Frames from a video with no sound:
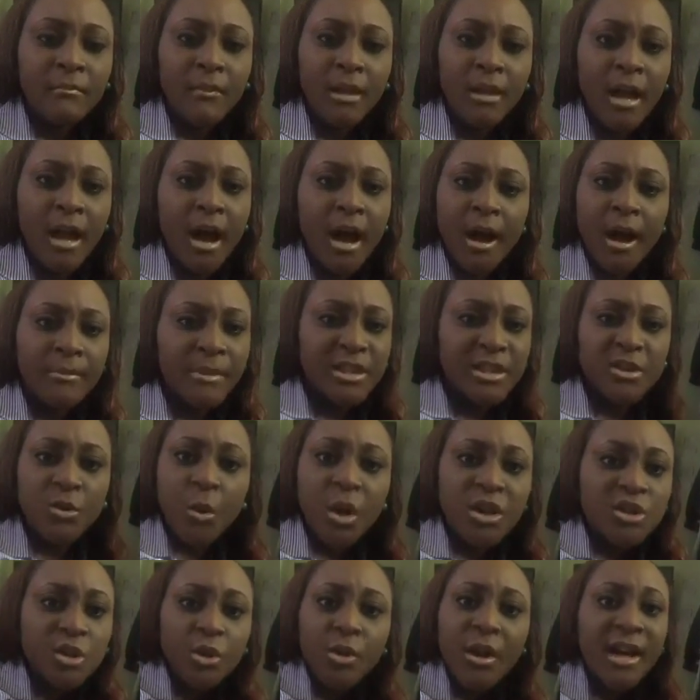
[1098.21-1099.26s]
that you
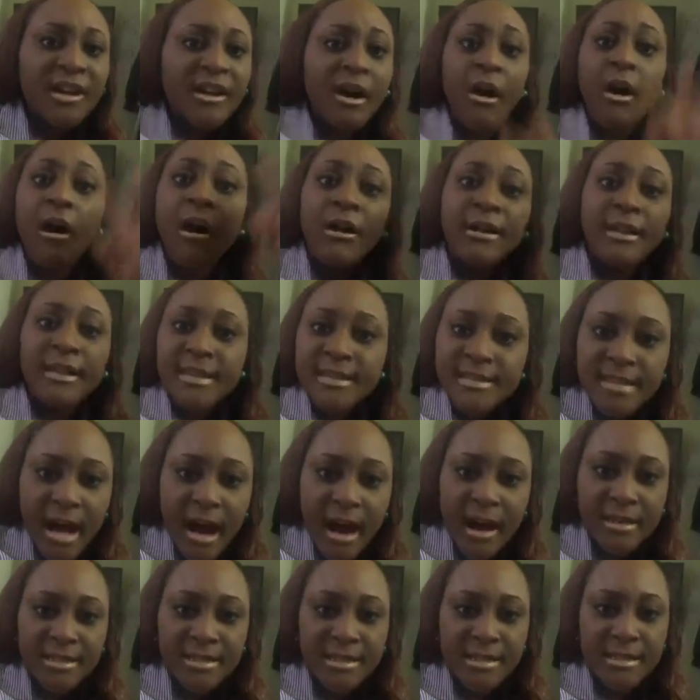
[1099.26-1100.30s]
want to look at all these
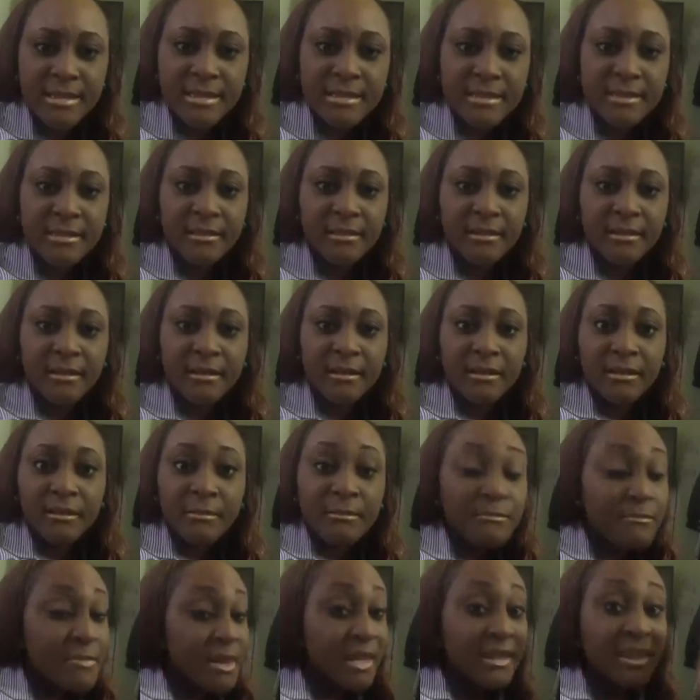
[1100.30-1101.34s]
artists.
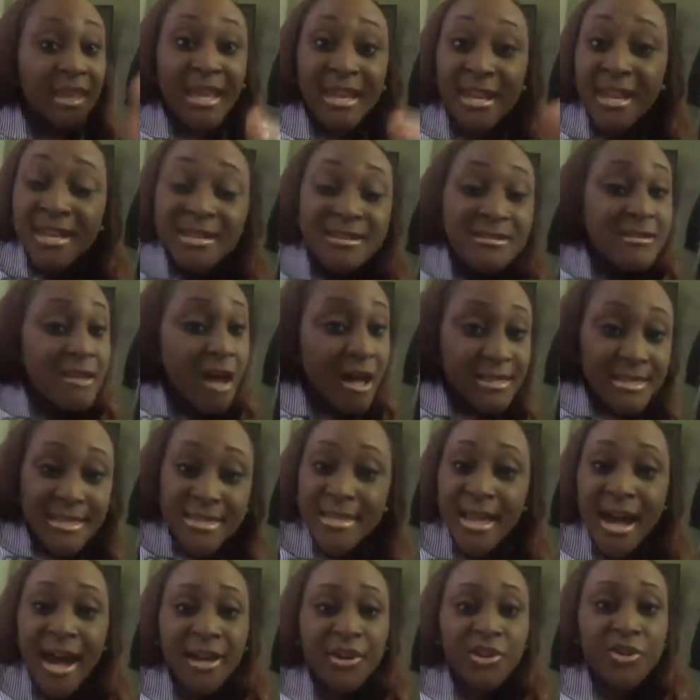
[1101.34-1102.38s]
They did not
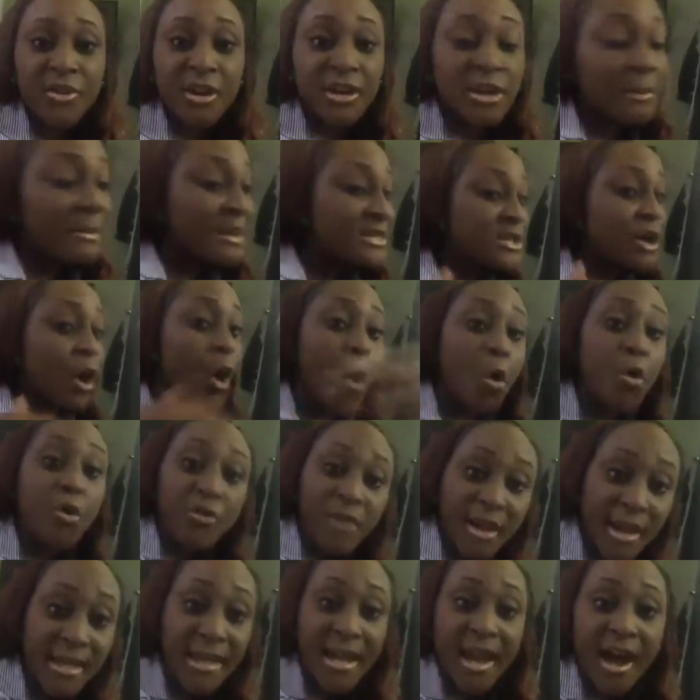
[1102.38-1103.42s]
start great, no matter how
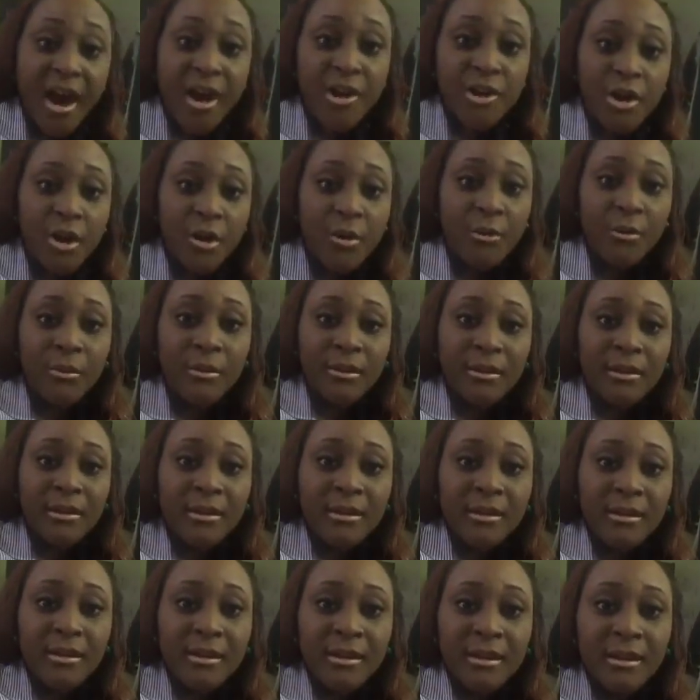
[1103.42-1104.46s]
great they are now.
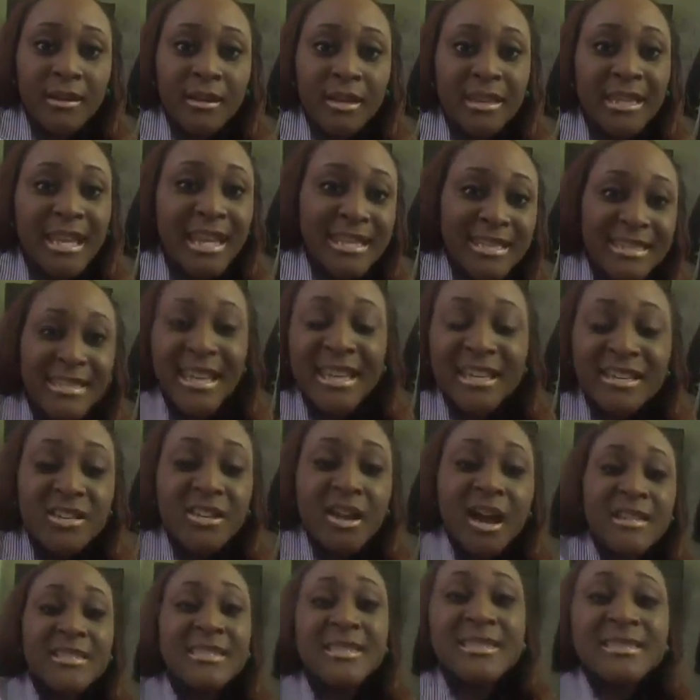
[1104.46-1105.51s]
They did
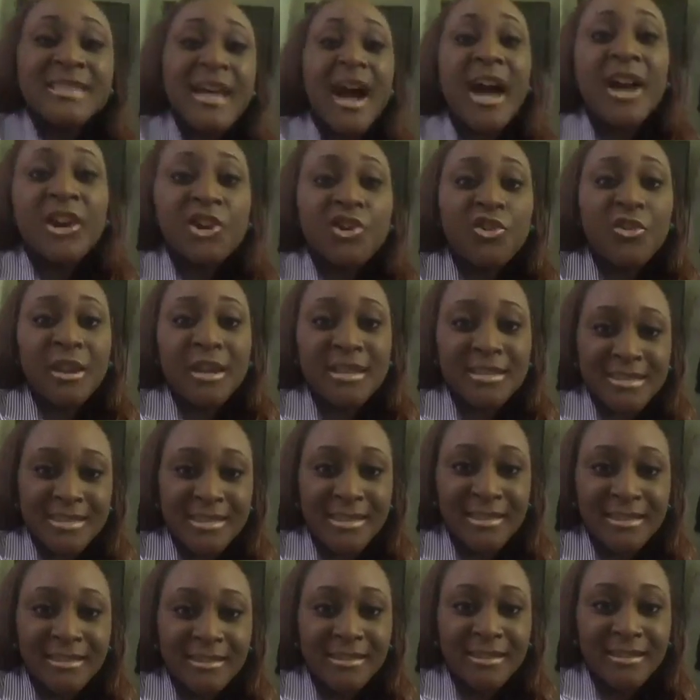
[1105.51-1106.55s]
not start
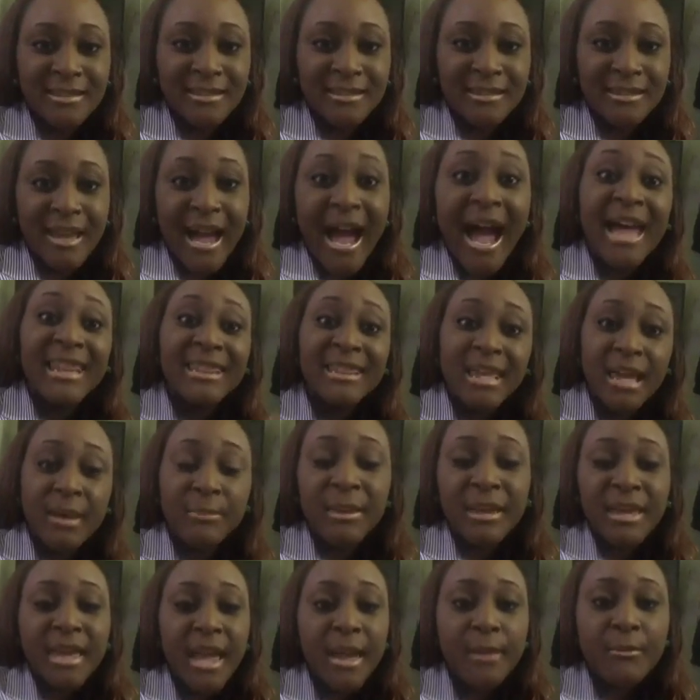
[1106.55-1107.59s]
great. And they
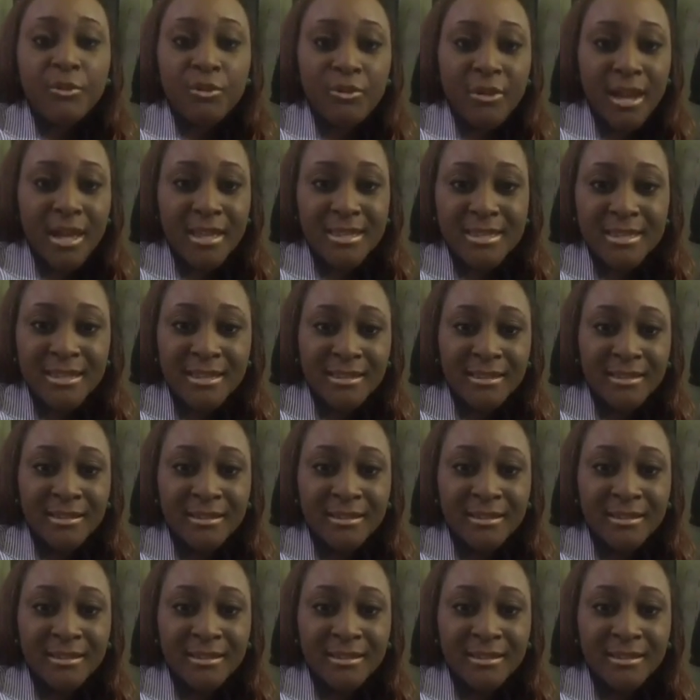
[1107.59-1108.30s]
became great.